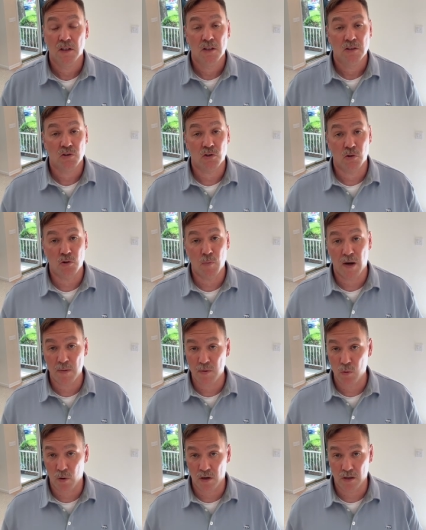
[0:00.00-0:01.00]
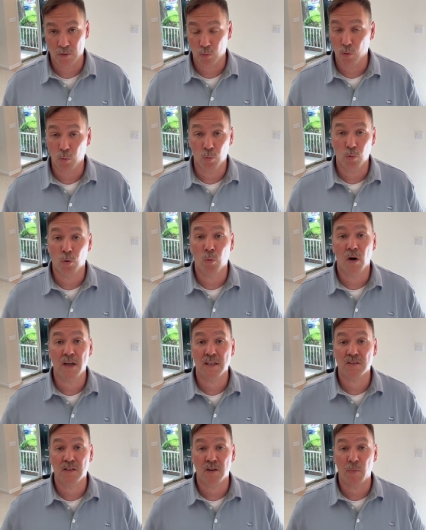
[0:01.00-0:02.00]
So you might be wondering, well, what
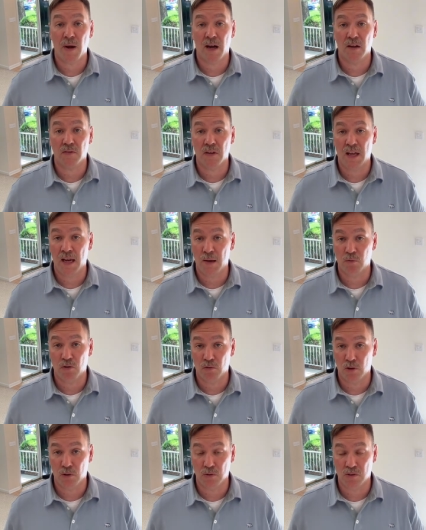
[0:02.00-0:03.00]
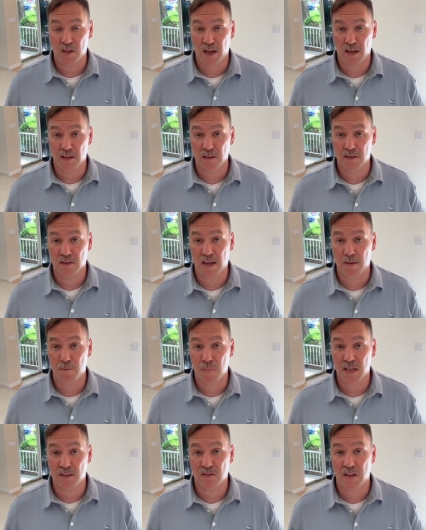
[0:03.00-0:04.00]
is it about the Hampton Roads that
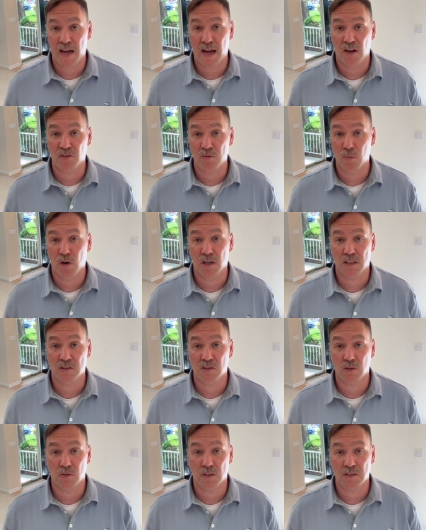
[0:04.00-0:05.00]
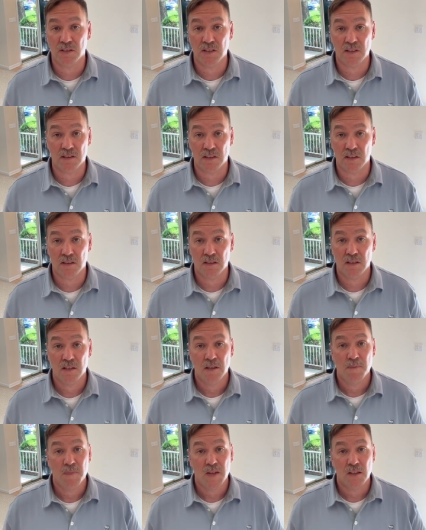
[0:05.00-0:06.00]
makes the housing market so consistent?
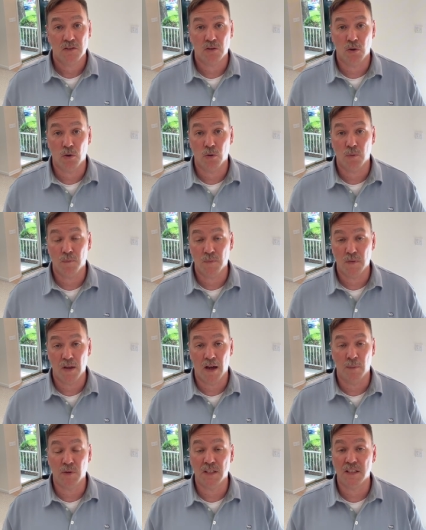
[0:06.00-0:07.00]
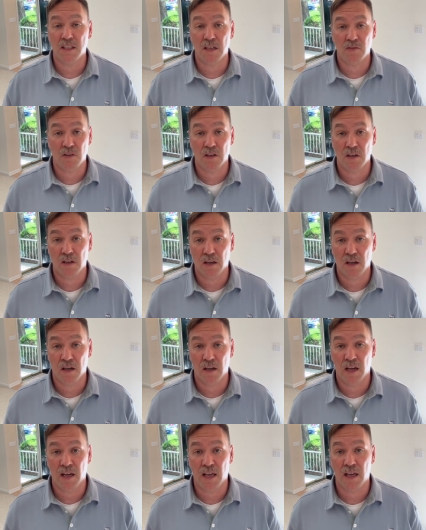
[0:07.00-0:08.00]
So I'm going to give you
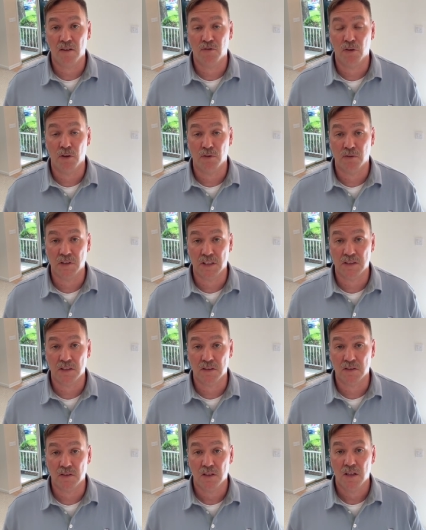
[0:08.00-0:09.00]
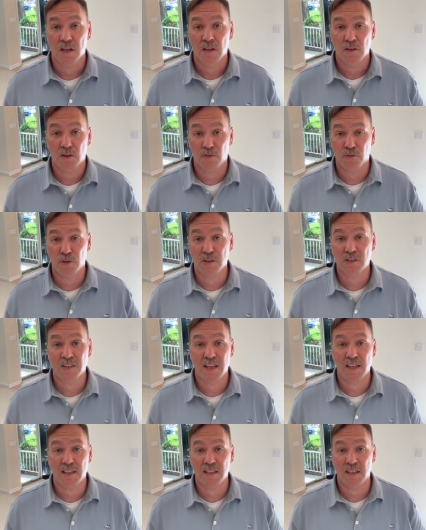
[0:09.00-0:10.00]
a handful of reasons. The first
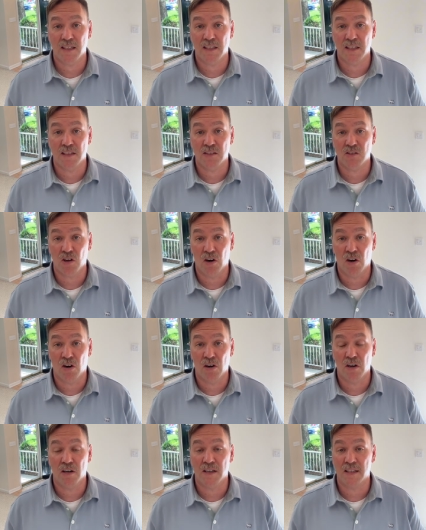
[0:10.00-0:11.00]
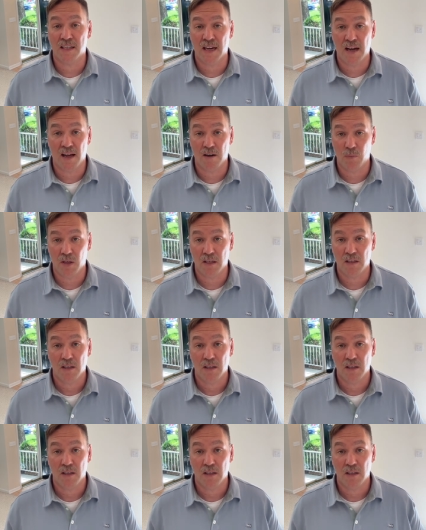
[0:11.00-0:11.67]
thing is our economy.